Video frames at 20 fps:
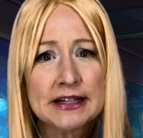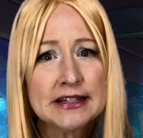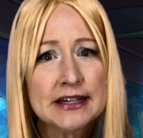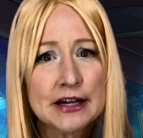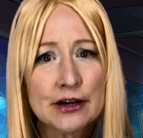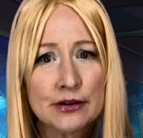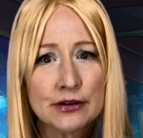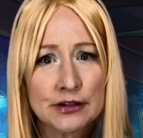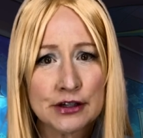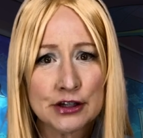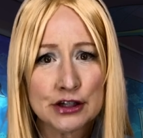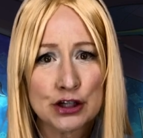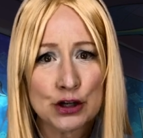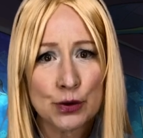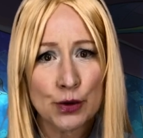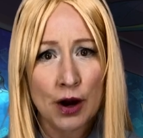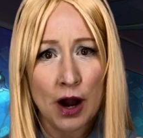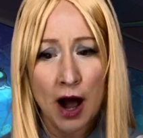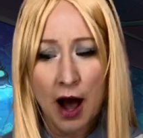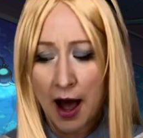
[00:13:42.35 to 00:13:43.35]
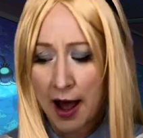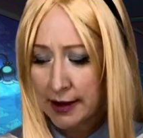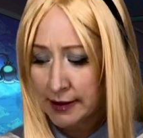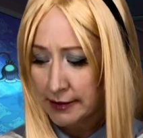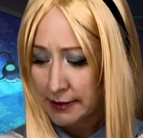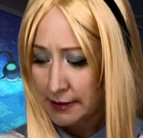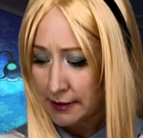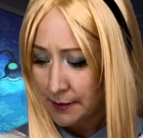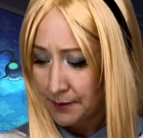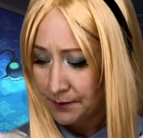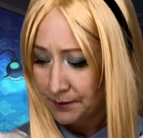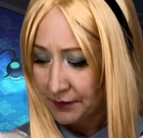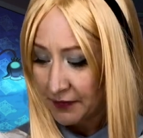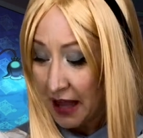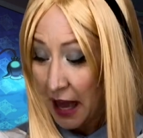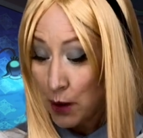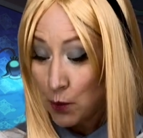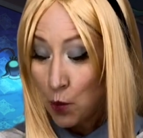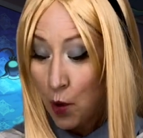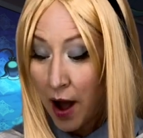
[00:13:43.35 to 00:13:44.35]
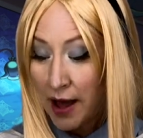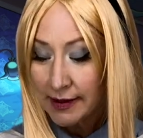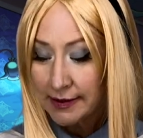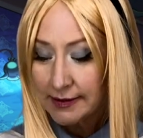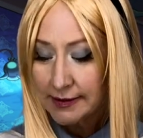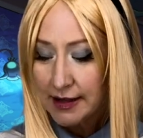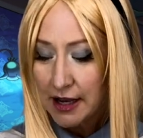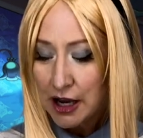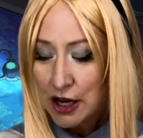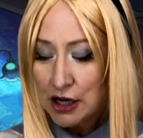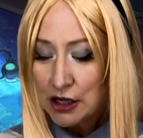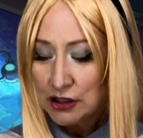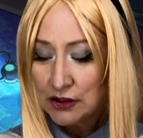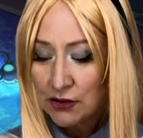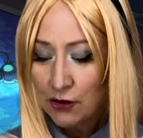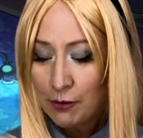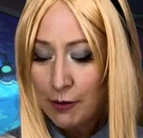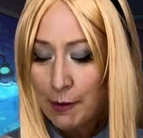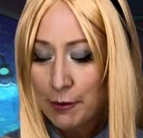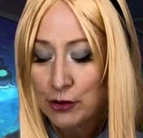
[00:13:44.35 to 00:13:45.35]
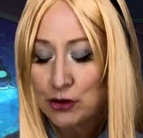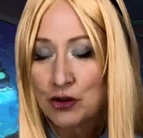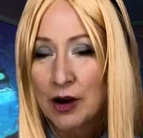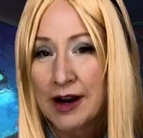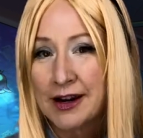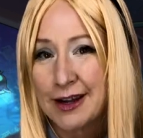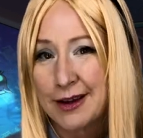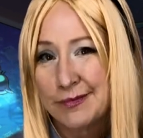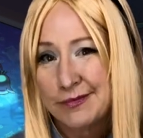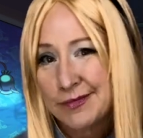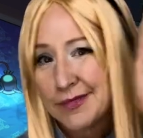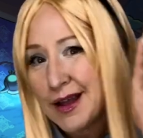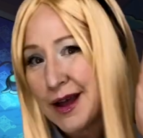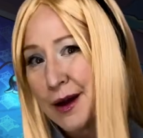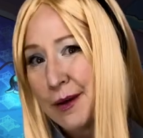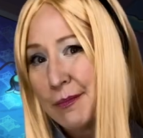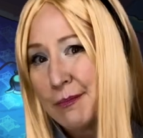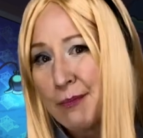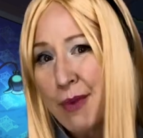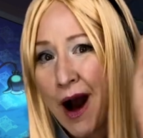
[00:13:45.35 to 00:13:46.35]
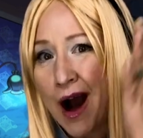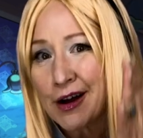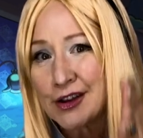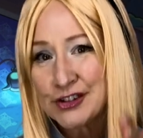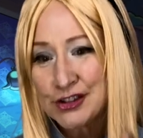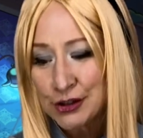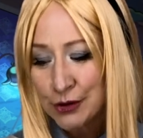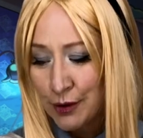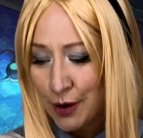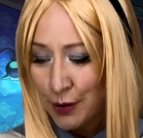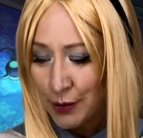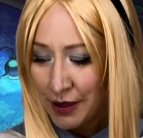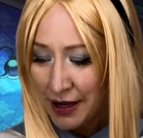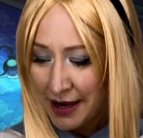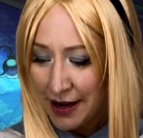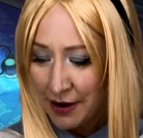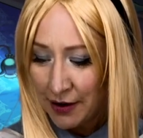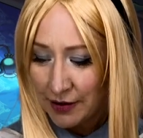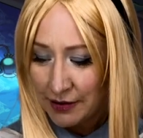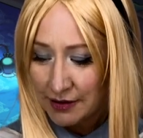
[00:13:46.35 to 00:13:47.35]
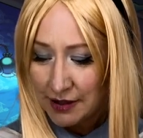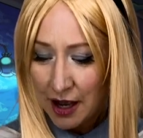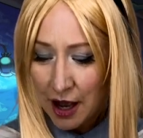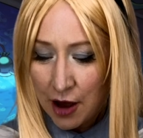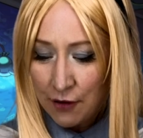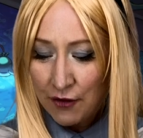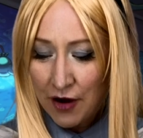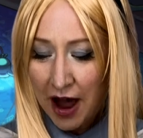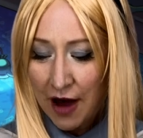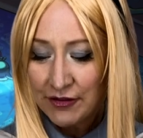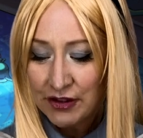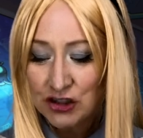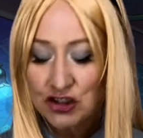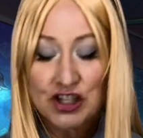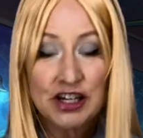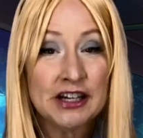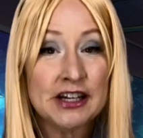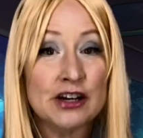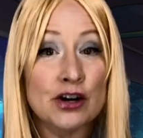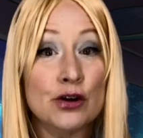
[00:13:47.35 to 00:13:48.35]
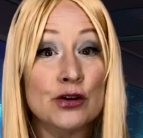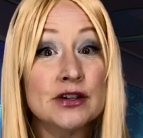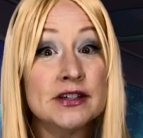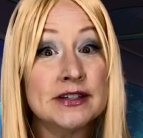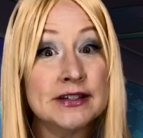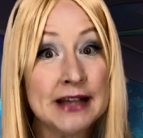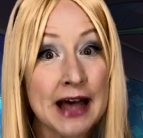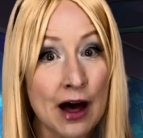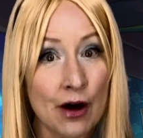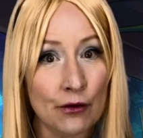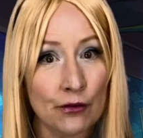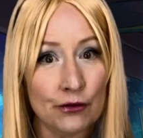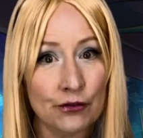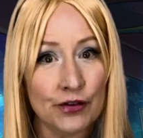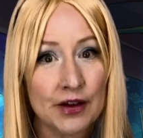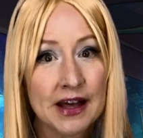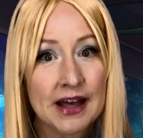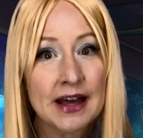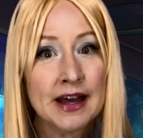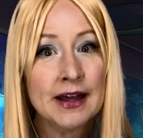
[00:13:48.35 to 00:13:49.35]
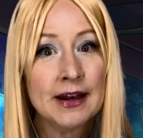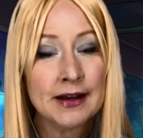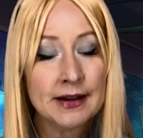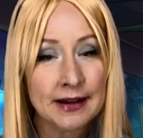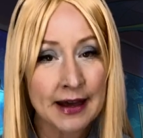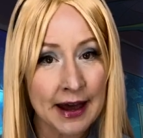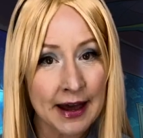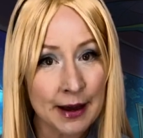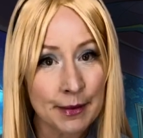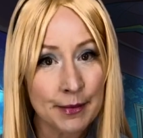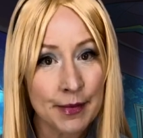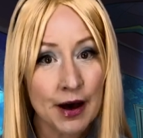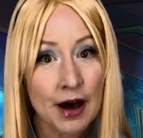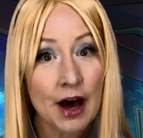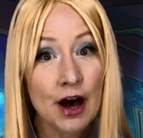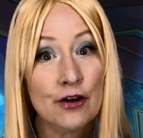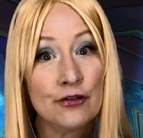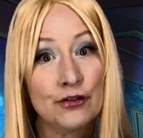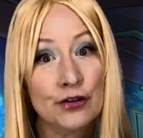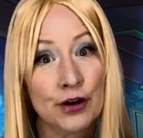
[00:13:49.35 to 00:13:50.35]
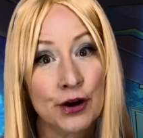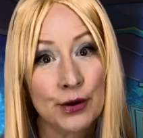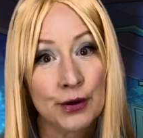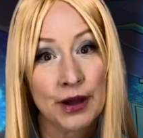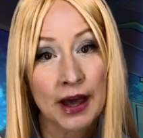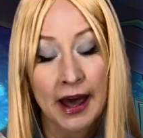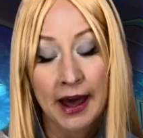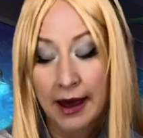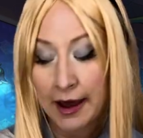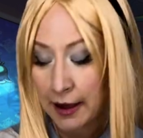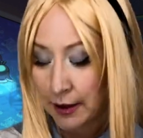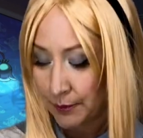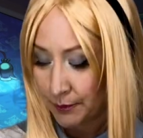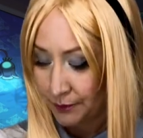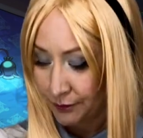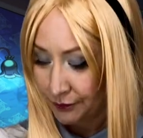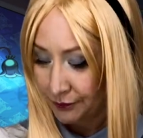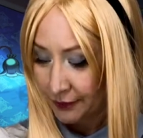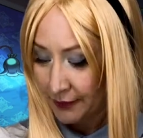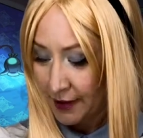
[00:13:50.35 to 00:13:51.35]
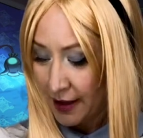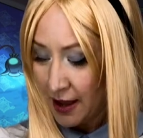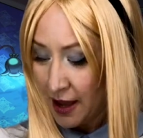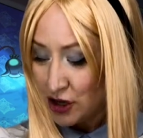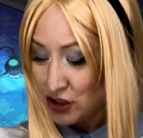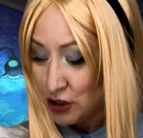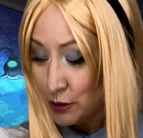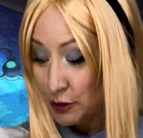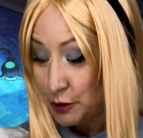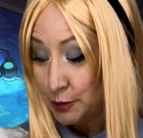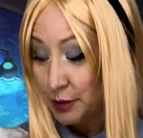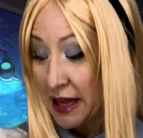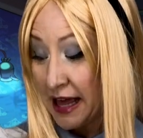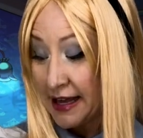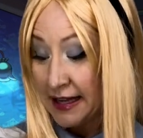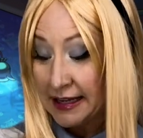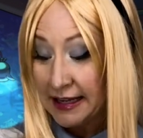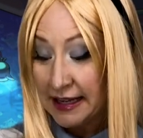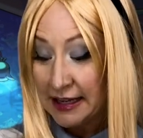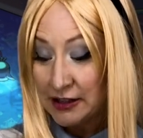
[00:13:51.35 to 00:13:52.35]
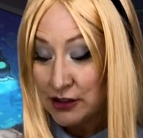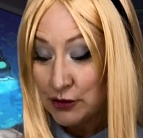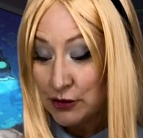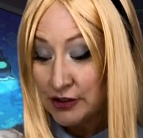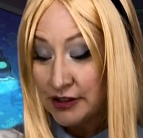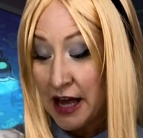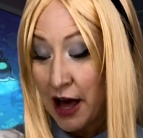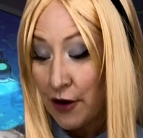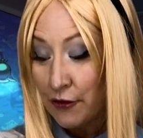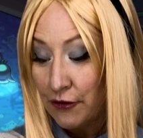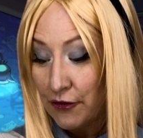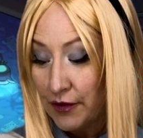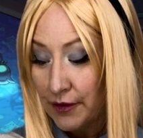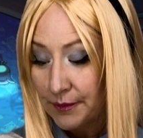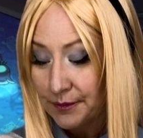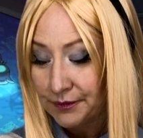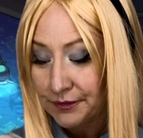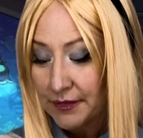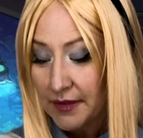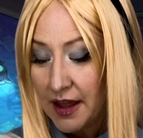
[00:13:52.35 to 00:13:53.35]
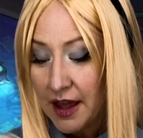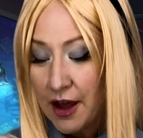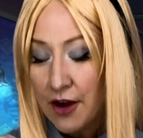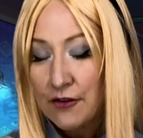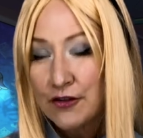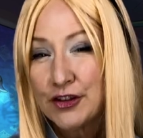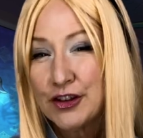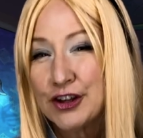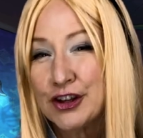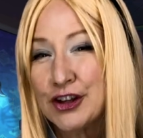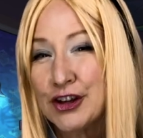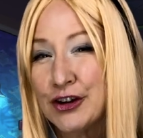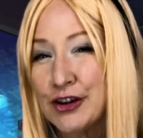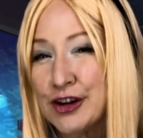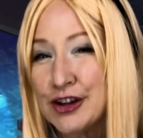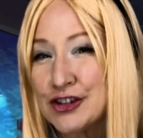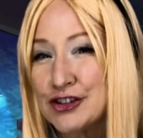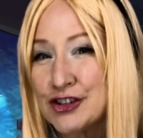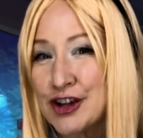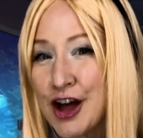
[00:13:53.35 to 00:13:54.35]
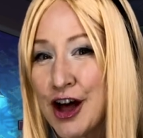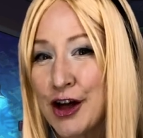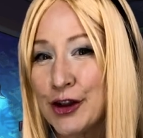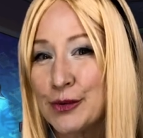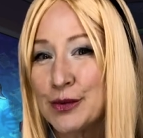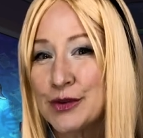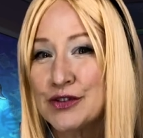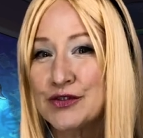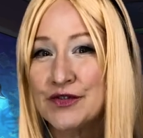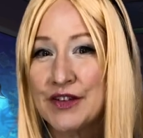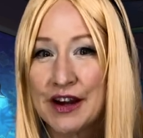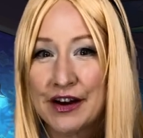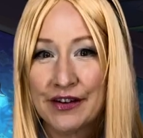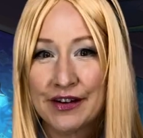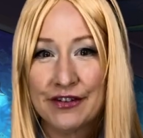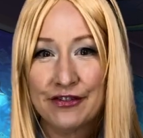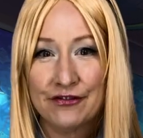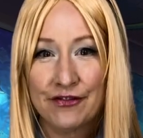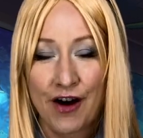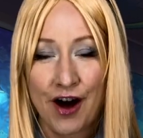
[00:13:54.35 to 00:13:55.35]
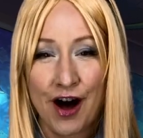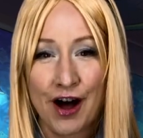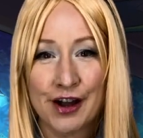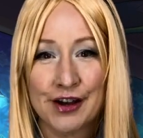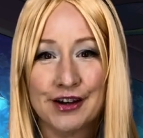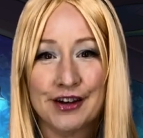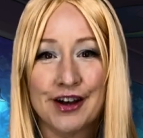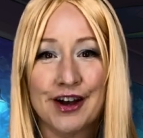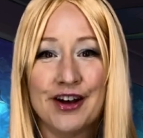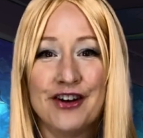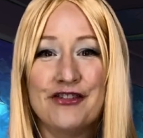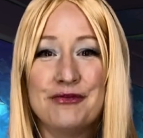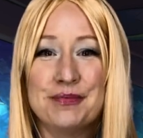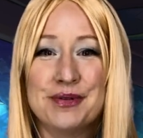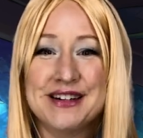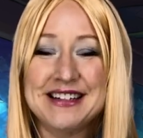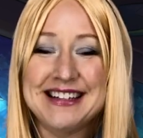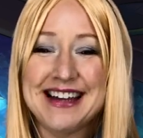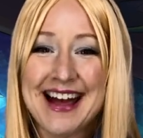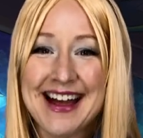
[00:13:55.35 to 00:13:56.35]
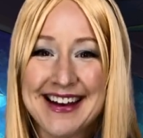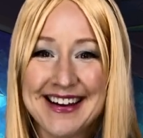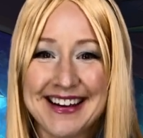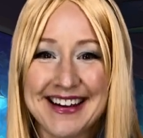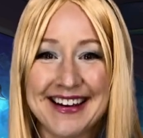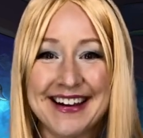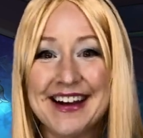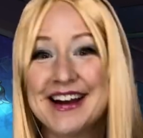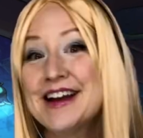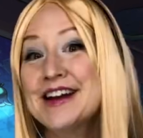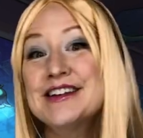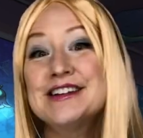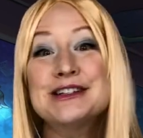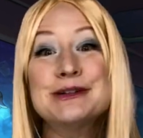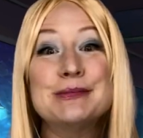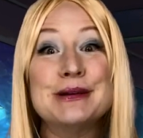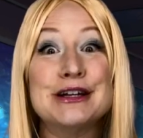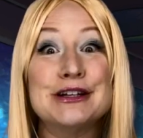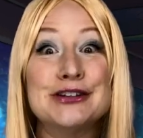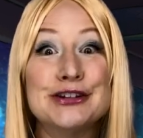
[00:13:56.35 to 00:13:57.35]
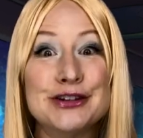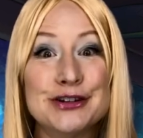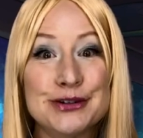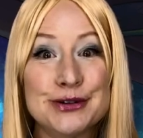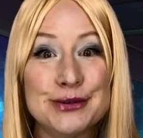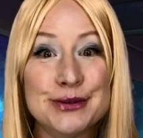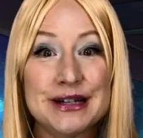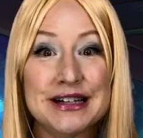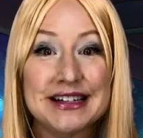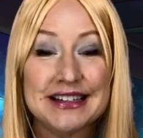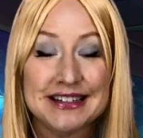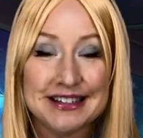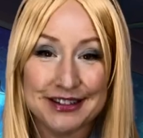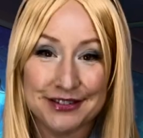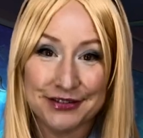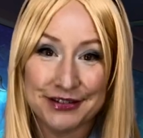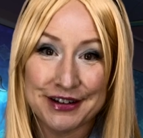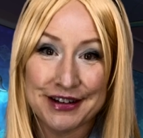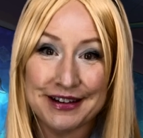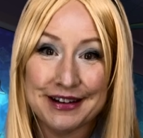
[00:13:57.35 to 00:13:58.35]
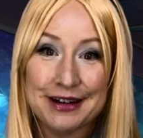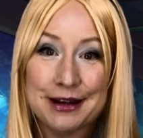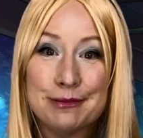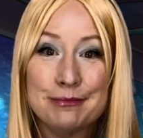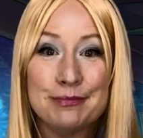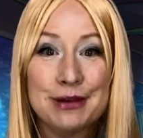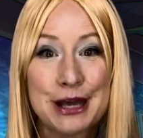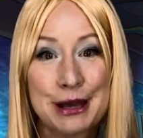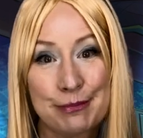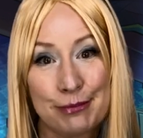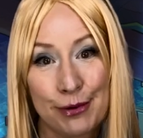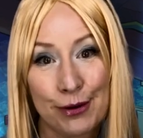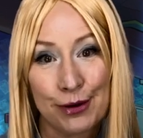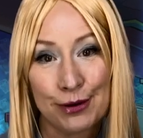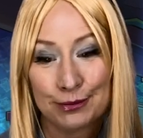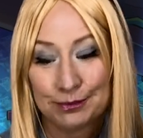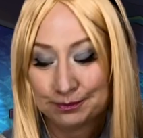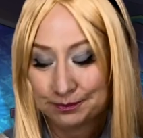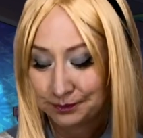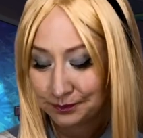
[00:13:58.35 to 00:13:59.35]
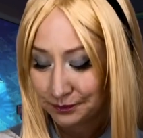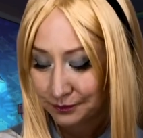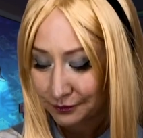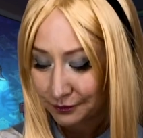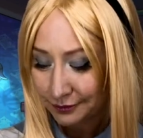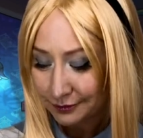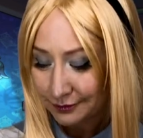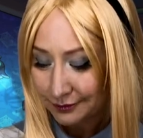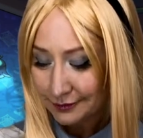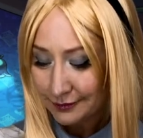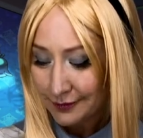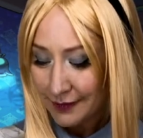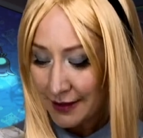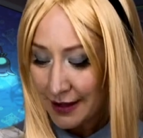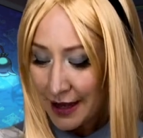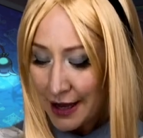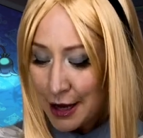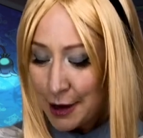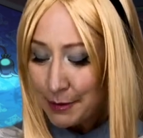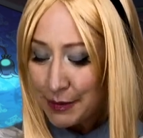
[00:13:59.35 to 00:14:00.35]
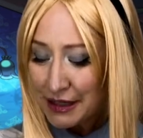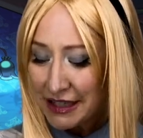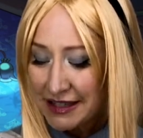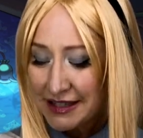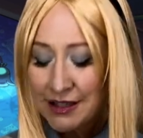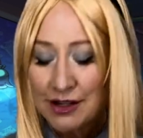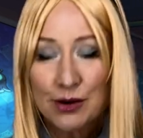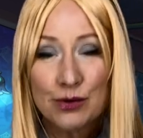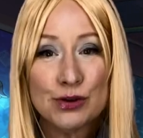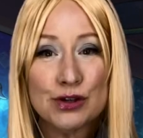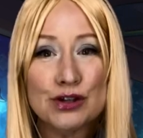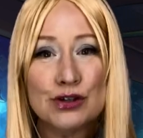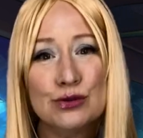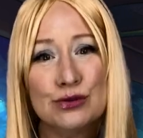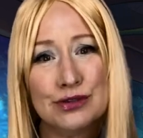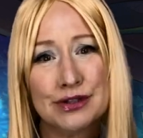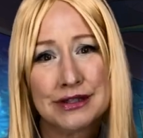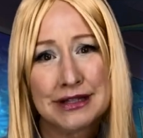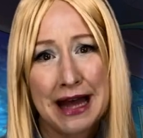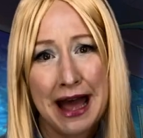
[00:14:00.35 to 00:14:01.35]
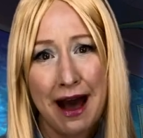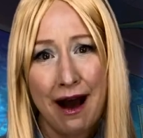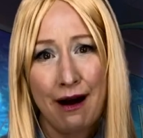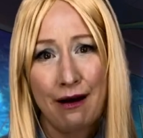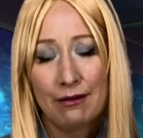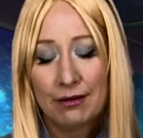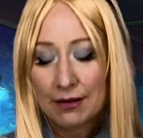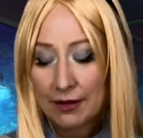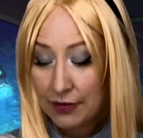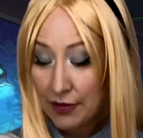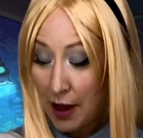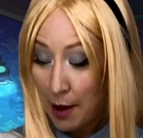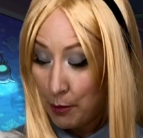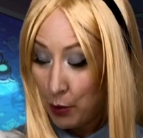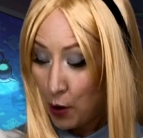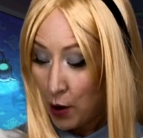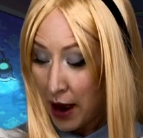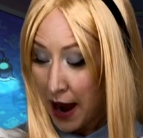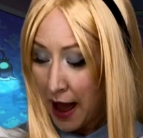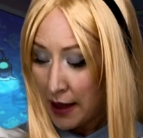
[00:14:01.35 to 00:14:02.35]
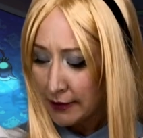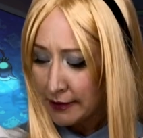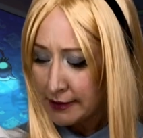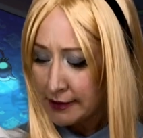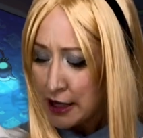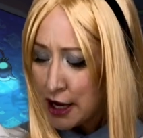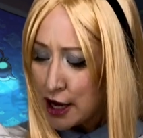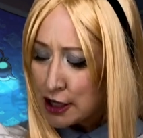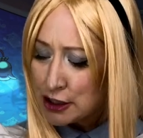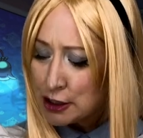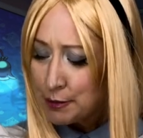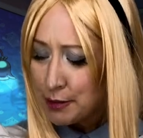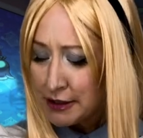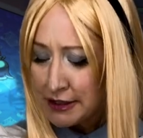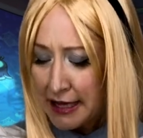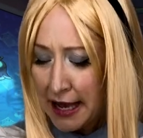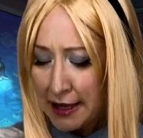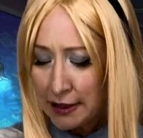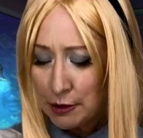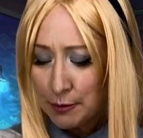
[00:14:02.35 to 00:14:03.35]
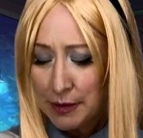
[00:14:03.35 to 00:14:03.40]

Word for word: tears into her eyes. And once she remembered trying to box her own ears for having cheated herself in a game of croquet. She was playing it against herself, for the curious child was very fond of pretending to be two different people. But it's no use now, thought poor Alice, to pretend to